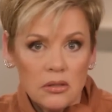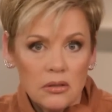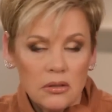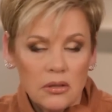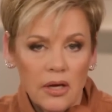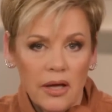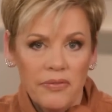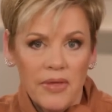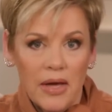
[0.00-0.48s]

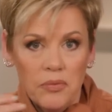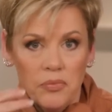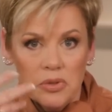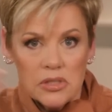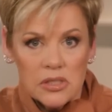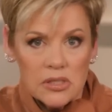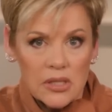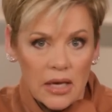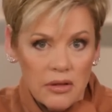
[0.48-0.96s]
Yeah. And they
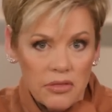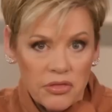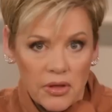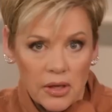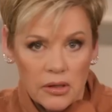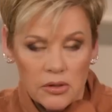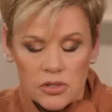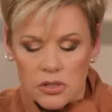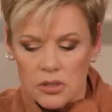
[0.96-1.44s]
would say
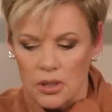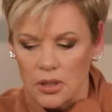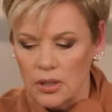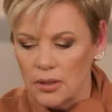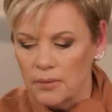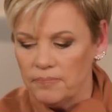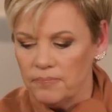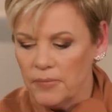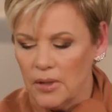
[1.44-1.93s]
things to
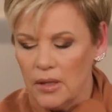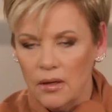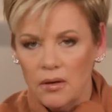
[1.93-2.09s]
him.